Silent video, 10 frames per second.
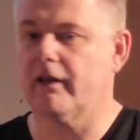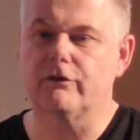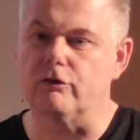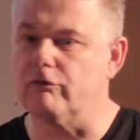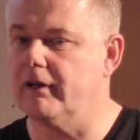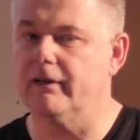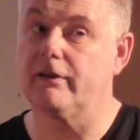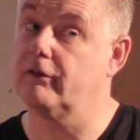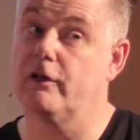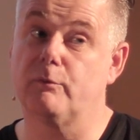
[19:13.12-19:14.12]
that, that's a really
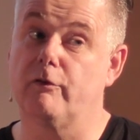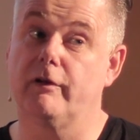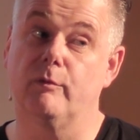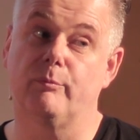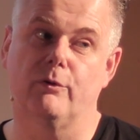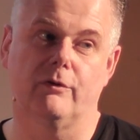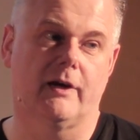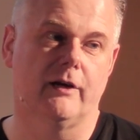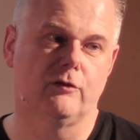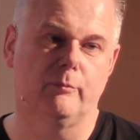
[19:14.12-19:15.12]
turned out to be a really
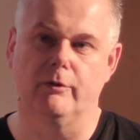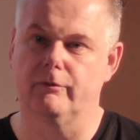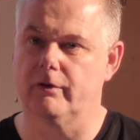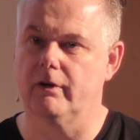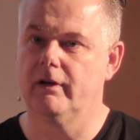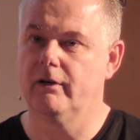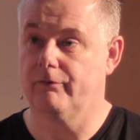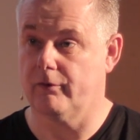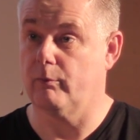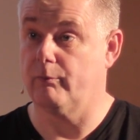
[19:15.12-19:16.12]
important attribute for,
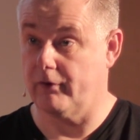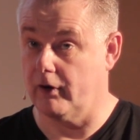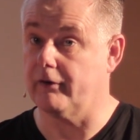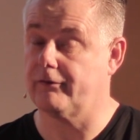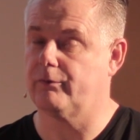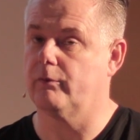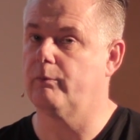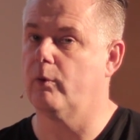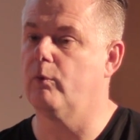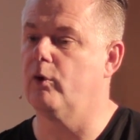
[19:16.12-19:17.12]
for, for us, for
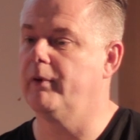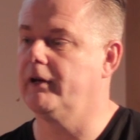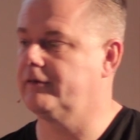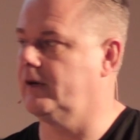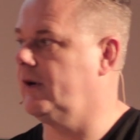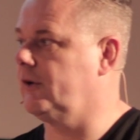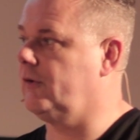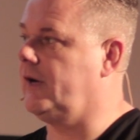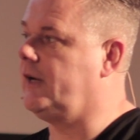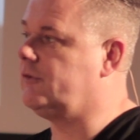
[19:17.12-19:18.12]
what, what makes a, a
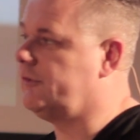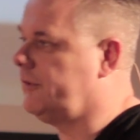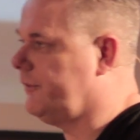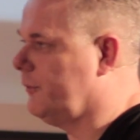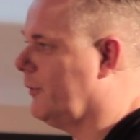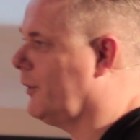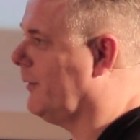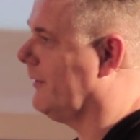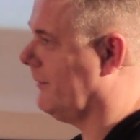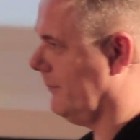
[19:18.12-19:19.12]
great agency to work with.